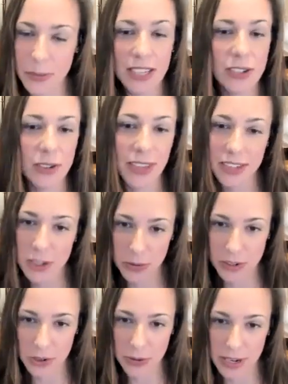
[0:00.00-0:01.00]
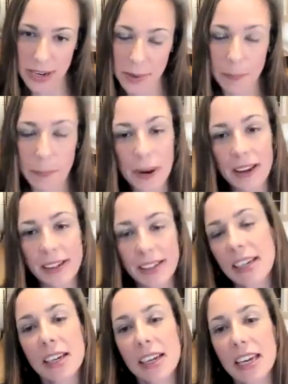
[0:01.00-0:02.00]
We can do that to a degree, but
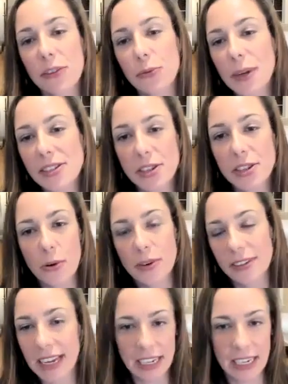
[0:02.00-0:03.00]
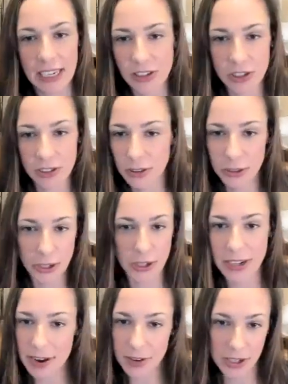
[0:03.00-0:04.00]
if we don't let kids
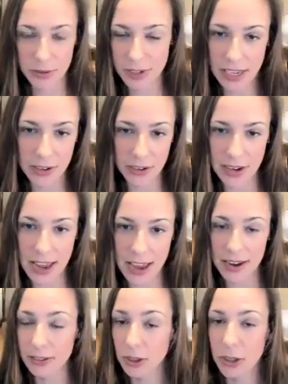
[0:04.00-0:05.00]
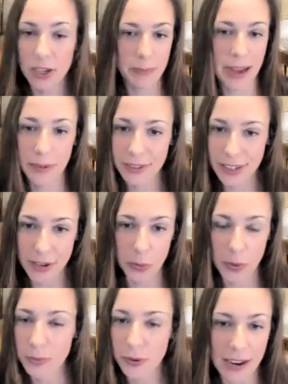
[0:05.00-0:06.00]
learn how to use the internet and learn about,
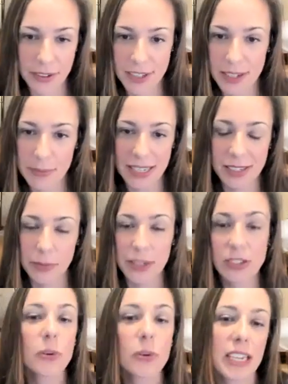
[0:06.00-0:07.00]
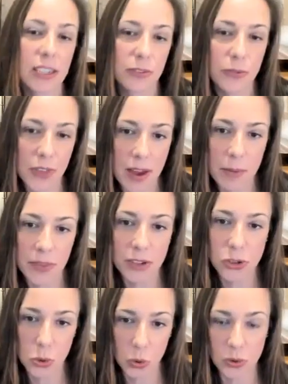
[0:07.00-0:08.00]
what privacy means, and we don't give them the
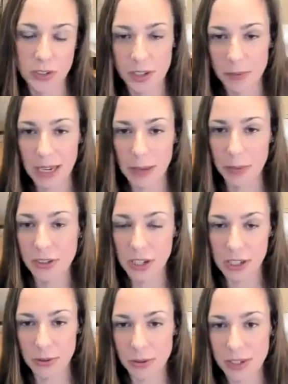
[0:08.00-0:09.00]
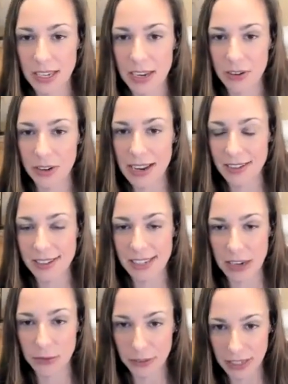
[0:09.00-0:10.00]
tools to be able to use the internet
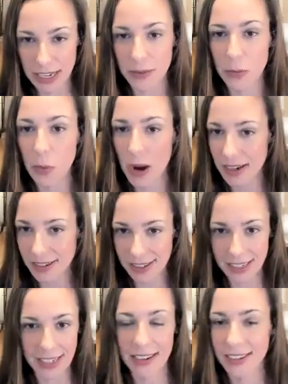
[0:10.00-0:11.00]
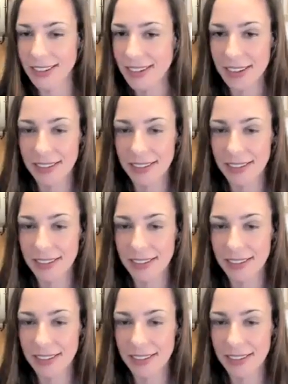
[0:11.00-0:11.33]
safely and wisely and